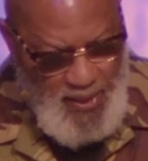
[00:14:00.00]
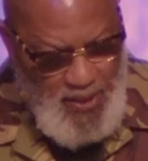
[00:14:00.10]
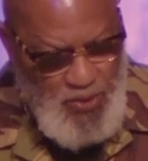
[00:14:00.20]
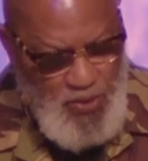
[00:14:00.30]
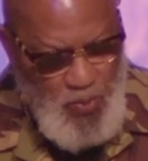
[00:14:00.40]
went
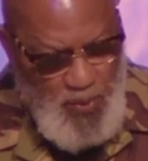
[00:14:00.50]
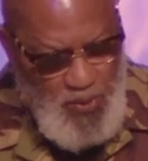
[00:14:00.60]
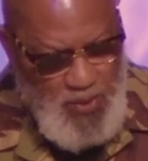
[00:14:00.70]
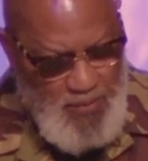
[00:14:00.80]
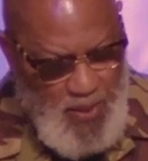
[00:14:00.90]
into
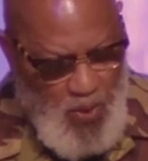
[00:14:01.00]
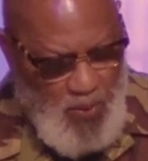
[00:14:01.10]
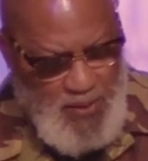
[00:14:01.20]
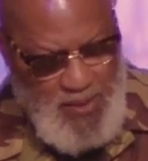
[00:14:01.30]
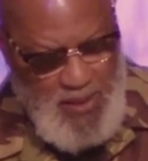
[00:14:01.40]
Jerusalem, the
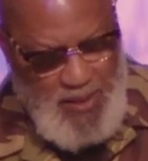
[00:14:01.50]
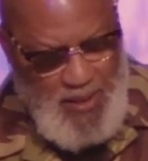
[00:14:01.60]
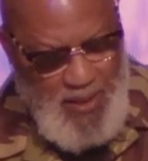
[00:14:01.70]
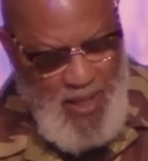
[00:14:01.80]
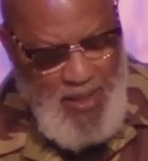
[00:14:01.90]
holy
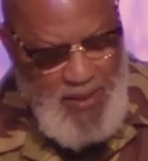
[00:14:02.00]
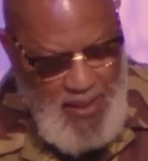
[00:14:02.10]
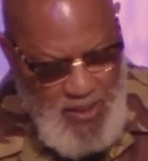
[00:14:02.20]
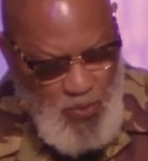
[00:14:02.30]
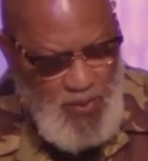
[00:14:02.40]
city.
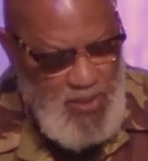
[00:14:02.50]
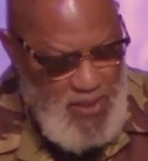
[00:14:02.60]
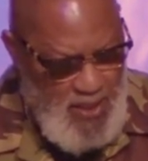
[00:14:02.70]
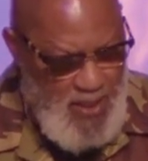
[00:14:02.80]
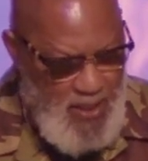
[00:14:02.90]
These were
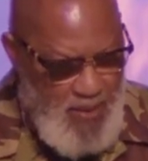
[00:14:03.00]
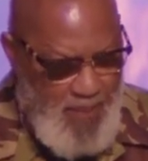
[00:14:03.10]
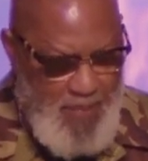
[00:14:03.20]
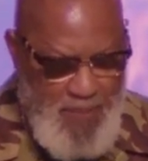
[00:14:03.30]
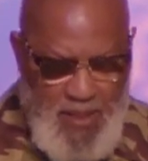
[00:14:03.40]
seen
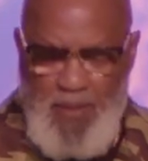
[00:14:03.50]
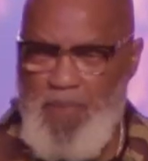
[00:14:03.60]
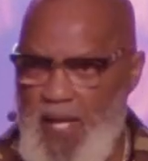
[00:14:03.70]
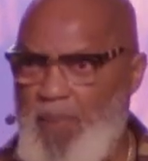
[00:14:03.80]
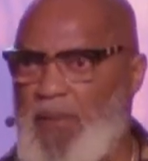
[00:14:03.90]
by many
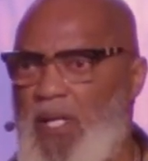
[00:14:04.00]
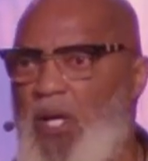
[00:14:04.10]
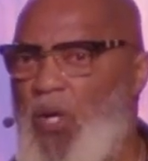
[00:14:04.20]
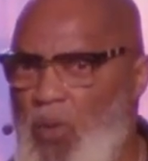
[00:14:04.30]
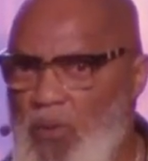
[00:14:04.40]
people.
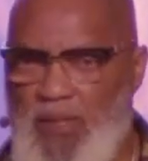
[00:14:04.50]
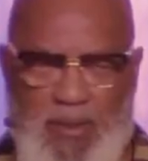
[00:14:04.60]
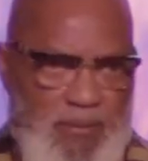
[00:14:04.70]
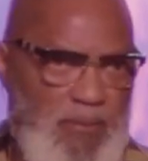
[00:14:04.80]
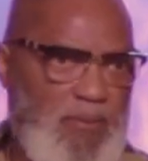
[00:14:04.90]
Now hold
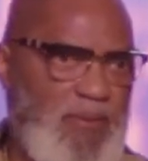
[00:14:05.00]
it.